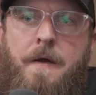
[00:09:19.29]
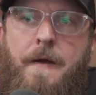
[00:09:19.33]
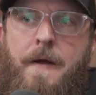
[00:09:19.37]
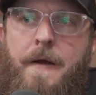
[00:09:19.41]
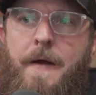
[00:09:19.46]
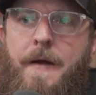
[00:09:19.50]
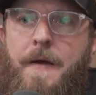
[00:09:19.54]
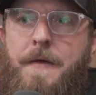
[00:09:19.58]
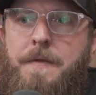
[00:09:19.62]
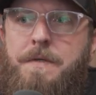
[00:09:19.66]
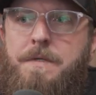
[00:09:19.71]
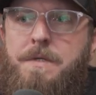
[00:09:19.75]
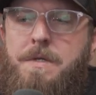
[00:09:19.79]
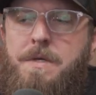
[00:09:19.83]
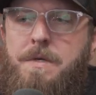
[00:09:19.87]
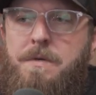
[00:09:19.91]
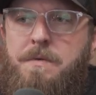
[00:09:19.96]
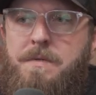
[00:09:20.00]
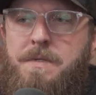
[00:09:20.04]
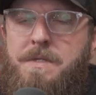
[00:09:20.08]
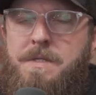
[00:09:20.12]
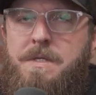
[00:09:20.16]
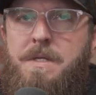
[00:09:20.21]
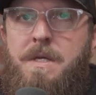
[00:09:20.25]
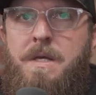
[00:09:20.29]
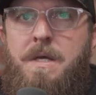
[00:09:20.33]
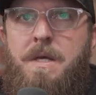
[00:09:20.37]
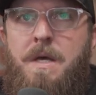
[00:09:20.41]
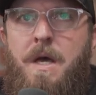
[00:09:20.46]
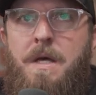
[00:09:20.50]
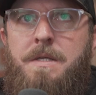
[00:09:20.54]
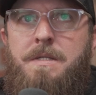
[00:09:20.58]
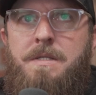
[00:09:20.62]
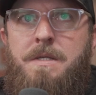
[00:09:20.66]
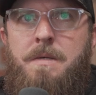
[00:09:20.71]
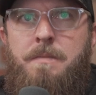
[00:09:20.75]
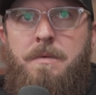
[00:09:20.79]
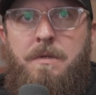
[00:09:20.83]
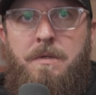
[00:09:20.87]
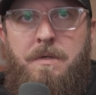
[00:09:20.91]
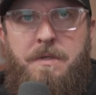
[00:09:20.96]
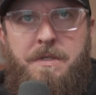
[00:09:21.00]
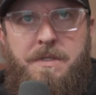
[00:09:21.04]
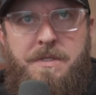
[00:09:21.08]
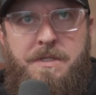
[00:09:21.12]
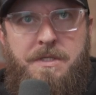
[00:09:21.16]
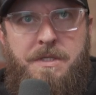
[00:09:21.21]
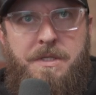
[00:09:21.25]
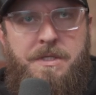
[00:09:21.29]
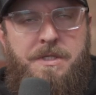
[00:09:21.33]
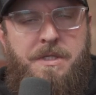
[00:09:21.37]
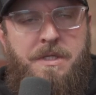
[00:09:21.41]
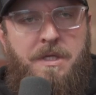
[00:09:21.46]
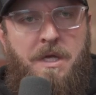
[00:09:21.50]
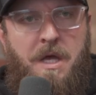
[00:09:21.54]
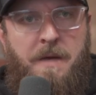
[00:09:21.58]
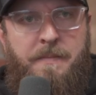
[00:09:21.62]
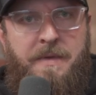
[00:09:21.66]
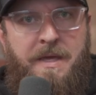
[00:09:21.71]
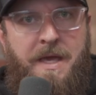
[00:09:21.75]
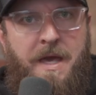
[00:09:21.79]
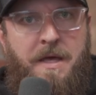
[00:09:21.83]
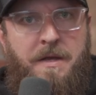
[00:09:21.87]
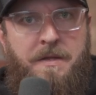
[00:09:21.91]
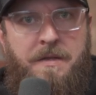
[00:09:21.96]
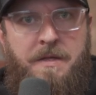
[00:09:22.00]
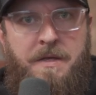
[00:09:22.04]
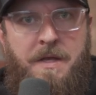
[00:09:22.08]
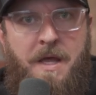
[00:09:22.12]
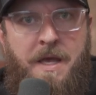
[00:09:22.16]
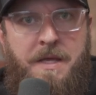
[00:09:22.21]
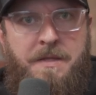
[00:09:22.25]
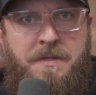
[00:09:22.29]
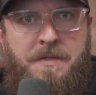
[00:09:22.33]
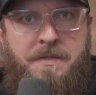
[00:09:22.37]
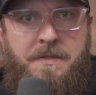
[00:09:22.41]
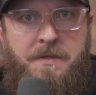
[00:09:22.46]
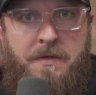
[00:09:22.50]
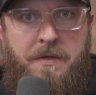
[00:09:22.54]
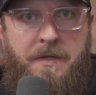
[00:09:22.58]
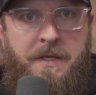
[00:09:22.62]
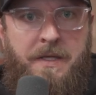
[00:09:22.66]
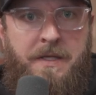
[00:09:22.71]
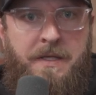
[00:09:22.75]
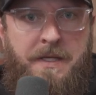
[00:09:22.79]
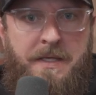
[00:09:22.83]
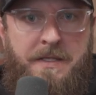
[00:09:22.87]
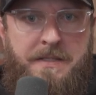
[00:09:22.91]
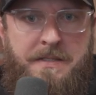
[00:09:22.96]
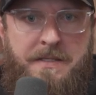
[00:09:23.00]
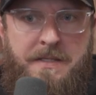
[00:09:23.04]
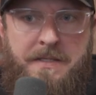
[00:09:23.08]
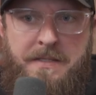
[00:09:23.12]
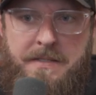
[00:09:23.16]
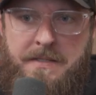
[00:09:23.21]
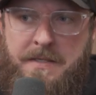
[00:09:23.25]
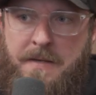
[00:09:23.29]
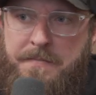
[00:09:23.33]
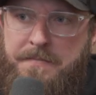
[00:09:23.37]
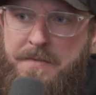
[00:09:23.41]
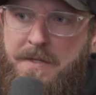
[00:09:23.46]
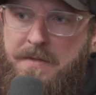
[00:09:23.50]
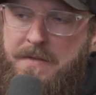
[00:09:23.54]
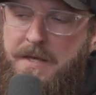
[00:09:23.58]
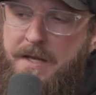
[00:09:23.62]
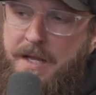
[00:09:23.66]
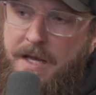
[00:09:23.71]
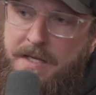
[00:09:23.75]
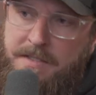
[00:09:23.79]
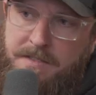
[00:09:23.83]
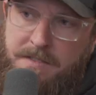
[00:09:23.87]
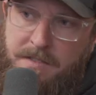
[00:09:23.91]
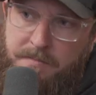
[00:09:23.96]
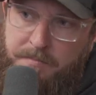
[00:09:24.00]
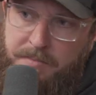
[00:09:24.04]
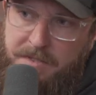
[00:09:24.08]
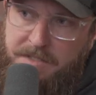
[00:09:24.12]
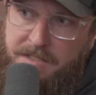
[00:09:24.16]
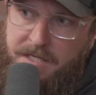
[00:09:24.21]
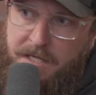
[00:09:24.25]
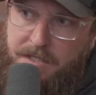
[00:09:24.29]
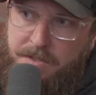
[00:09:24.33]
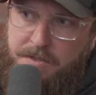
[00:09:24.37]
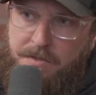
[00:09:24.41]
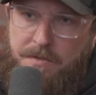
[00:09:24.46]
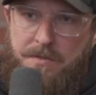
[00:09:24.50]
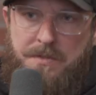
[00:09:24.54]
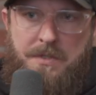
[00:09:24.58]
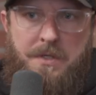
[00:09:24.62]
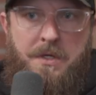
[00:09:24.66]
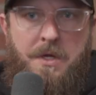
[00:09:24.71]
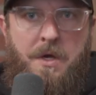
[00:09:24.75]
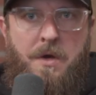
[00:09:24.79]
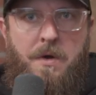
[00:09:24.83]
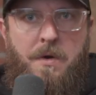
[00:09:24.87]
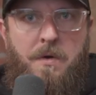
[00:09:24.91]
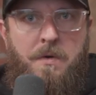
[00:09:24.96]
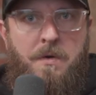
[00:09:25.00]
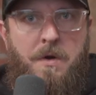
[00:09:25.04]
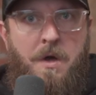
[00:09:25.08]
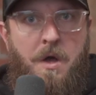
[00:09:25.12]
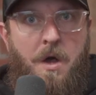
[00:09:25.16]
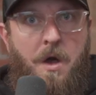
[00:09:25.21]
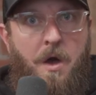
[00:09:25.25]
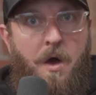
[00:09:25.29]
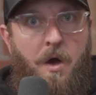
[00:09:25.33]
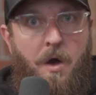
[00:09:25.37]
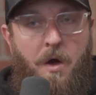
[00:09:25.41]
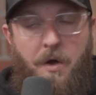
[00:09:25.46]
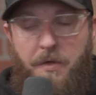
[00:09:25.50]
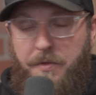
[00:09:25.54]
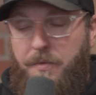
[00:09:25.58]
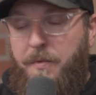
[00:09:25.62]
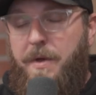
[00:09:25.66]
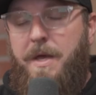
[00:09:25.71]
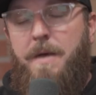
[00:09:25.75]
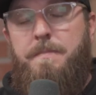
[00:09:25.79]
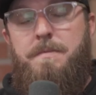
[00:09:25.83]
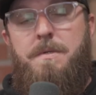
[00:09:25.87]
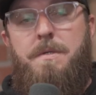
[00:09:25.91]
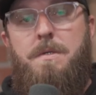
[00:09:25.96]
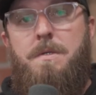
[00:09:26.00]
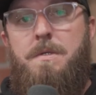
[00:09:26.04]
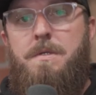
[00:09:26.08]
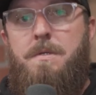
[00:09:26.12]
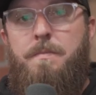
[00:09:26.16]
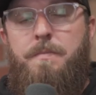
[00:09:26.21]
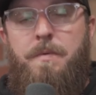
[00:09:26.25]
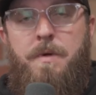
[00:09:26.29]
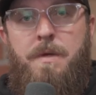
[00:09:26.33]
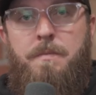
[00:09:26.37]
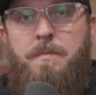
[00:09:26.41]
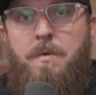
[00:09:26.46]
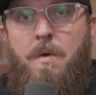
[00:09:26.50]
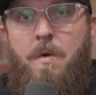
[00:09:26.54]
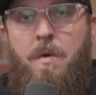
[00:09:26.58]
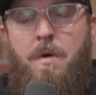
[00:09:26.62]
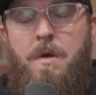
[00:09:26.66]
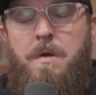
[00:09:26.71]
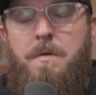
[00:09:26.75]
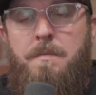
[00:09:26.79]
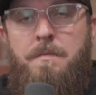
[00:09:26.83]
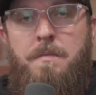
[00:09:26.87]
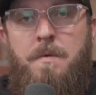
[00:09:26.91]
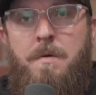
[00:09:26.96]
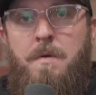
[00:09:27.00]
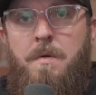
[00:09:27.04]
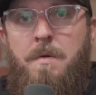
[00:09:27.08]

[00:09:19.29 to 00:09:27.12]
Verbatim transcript: Uh, do you see a similar decision coming out of the Ninth Circuit? Is this something that has the potential to go all the way up to the Supreme Court?